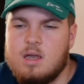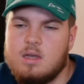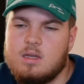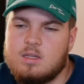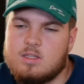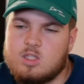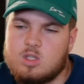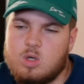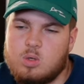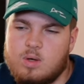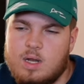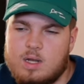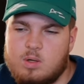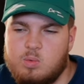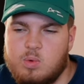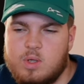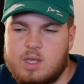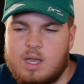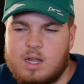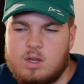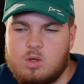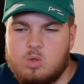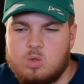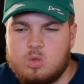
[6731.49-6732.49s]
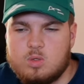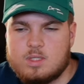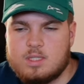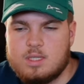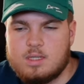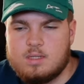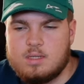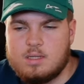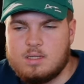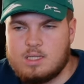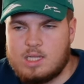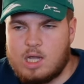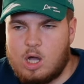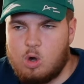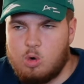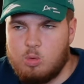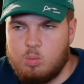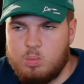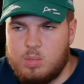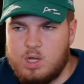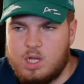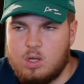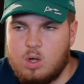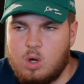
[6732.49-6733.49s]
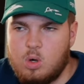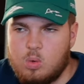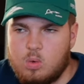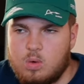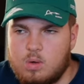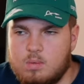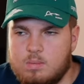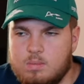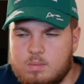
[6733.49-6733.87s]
so that we can use it down below.